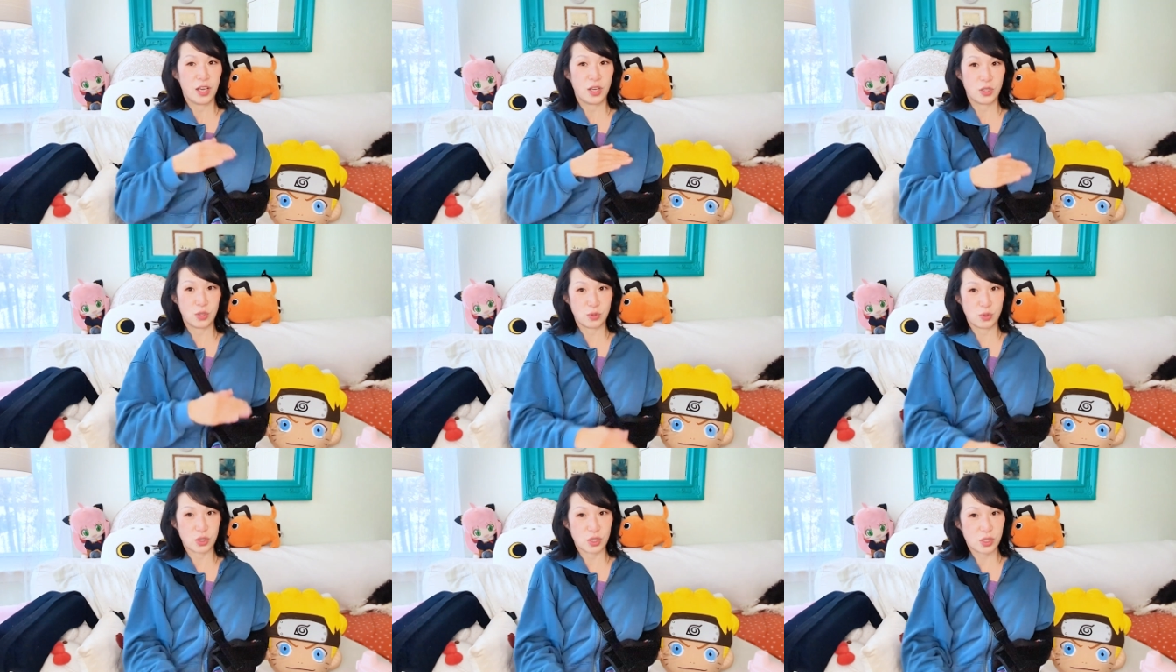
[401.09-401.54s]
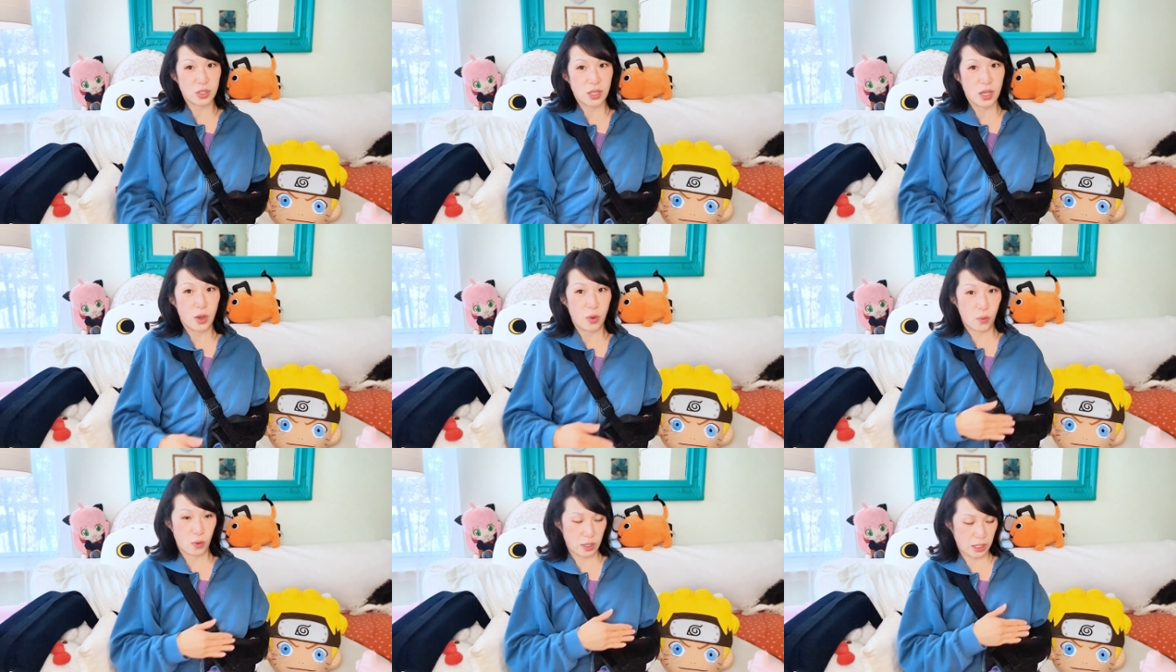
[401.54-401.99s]
You just
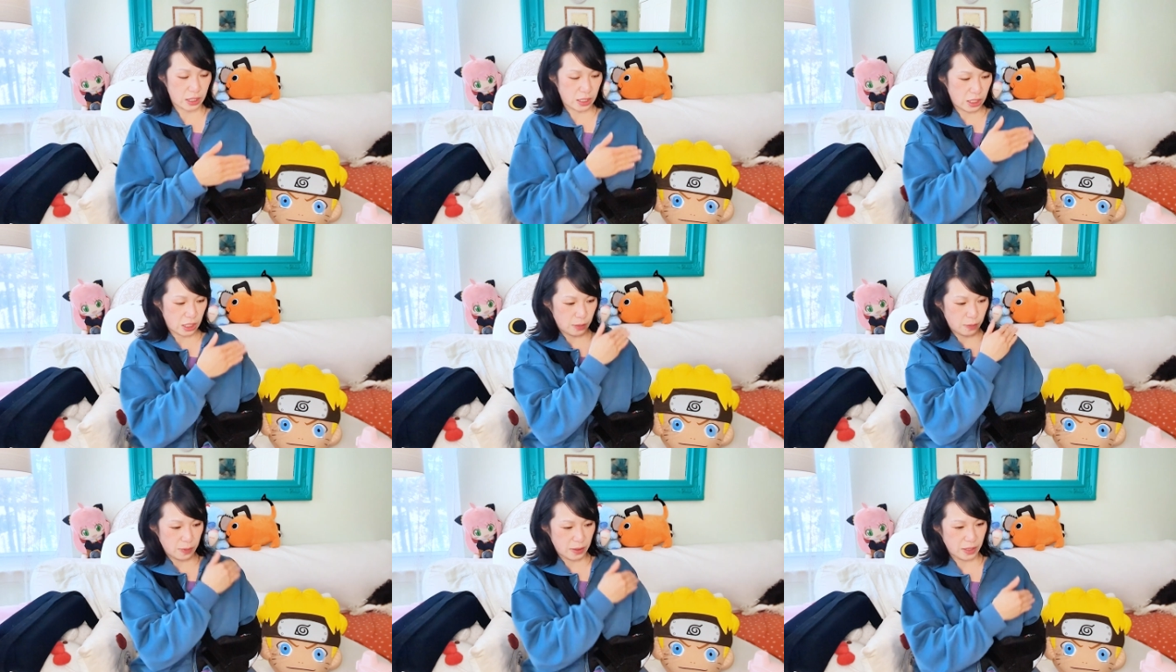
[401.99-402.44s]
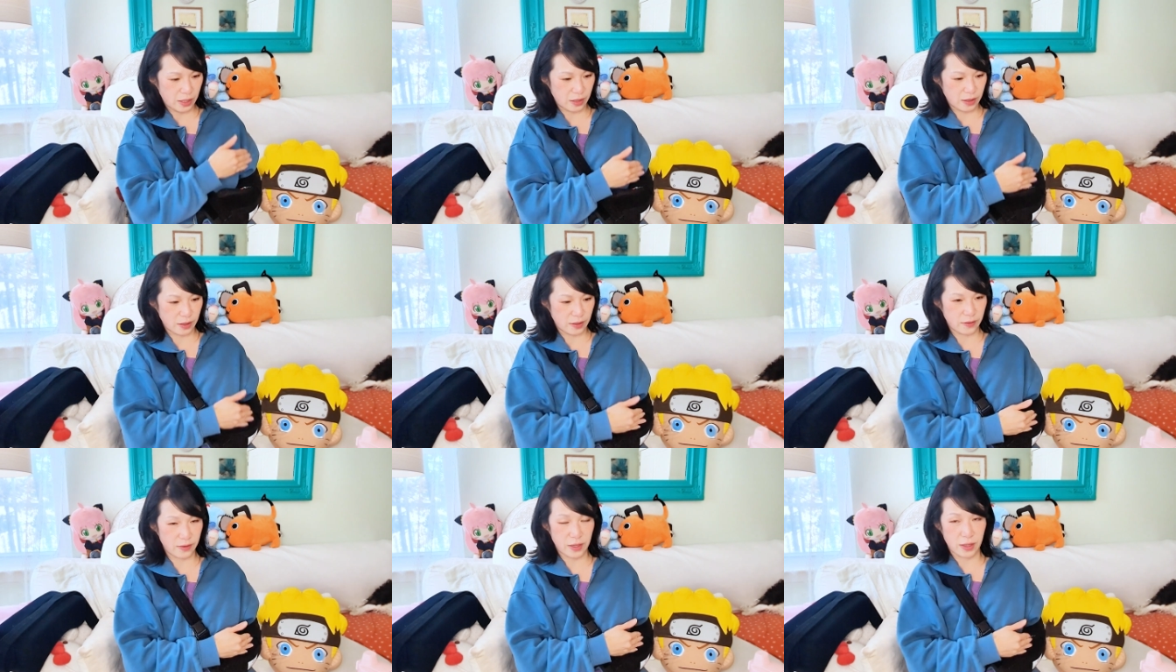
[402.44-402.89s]
want to keep it
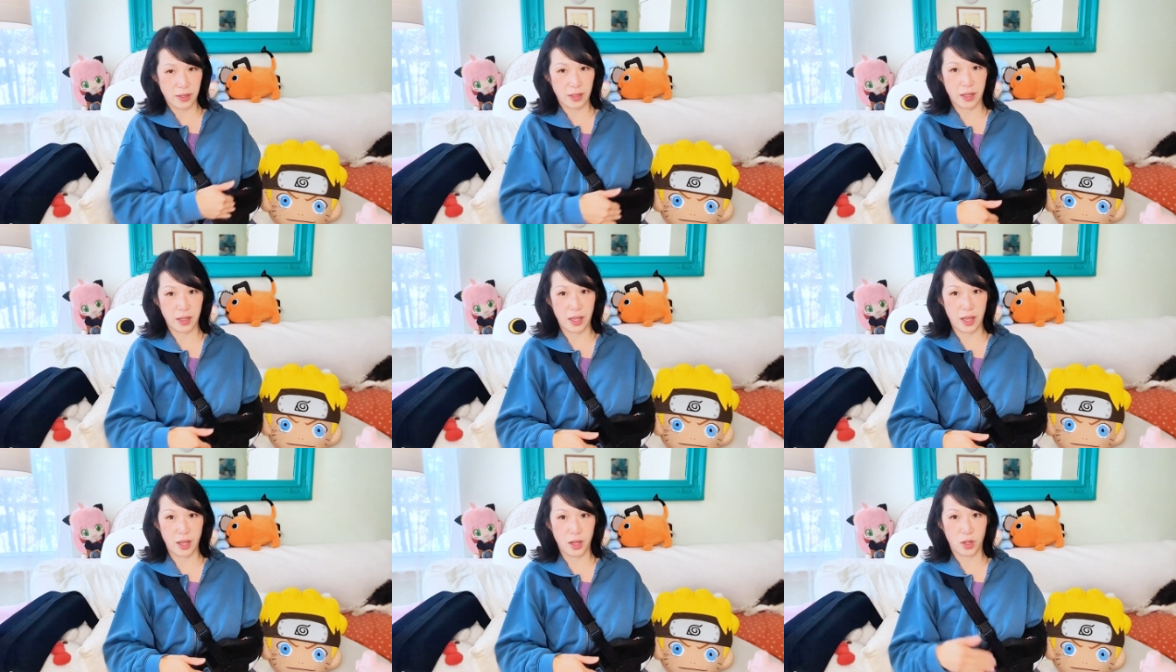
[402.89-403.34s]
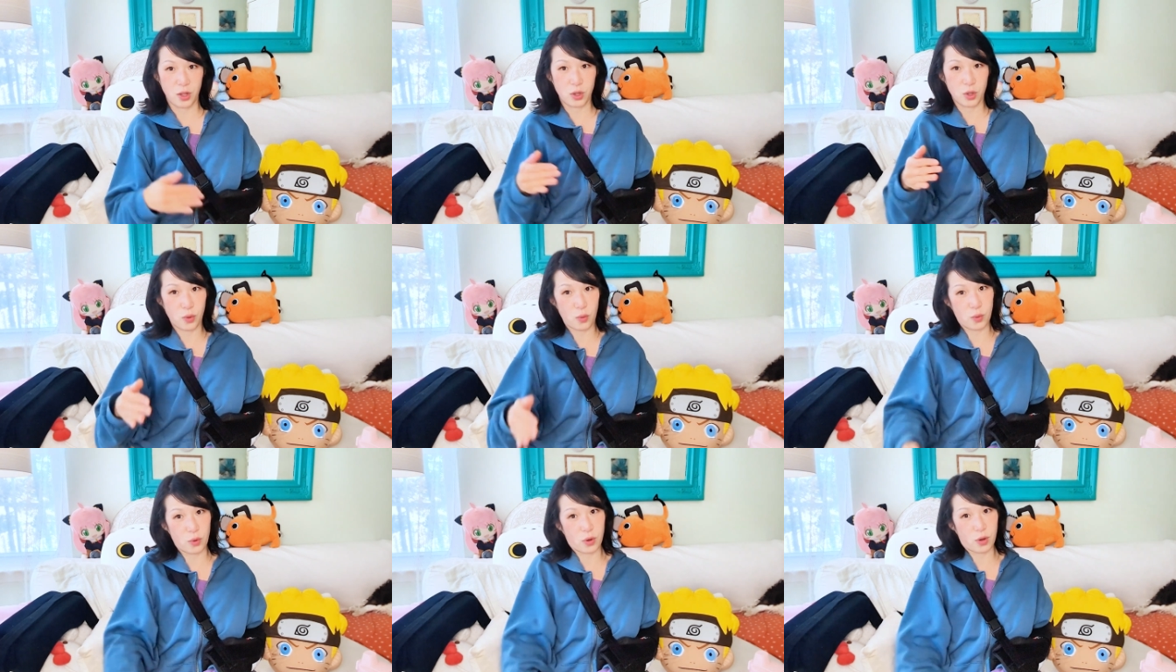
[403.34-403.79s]

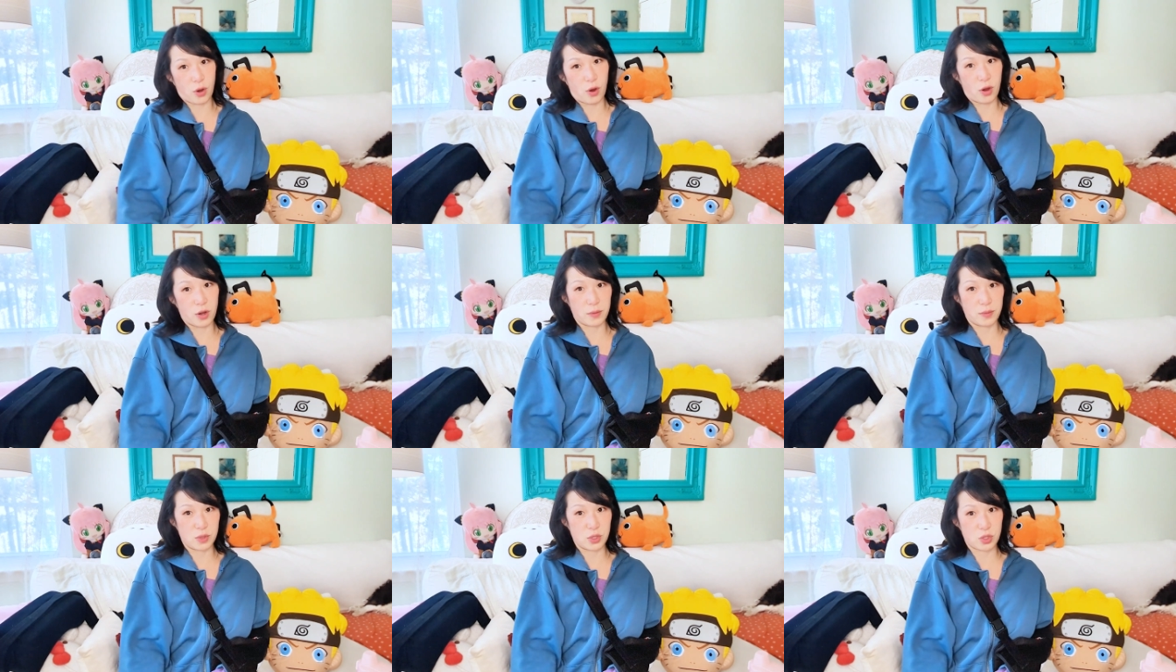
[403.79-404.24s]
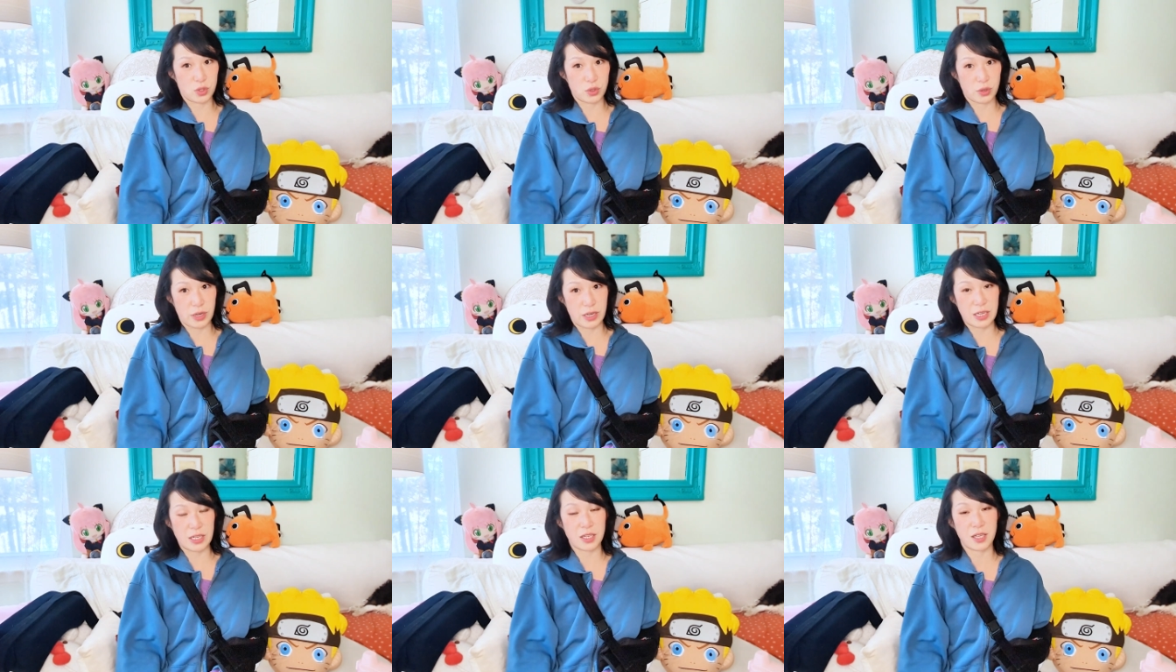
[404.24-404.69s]
L or arm
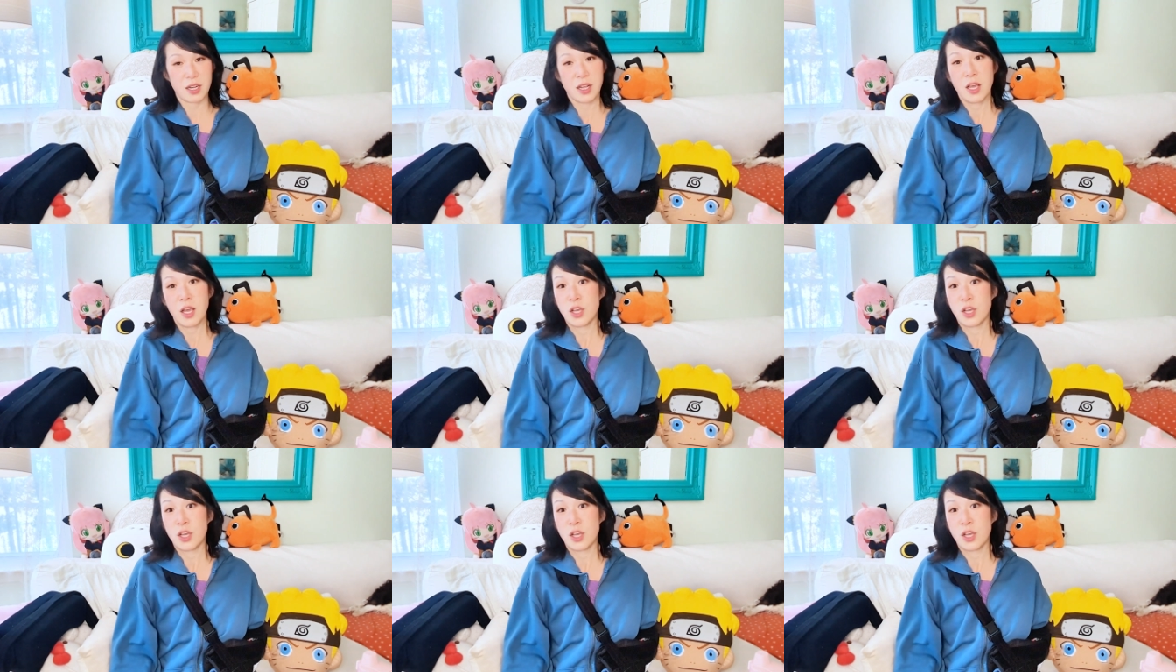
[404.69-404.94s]
straight.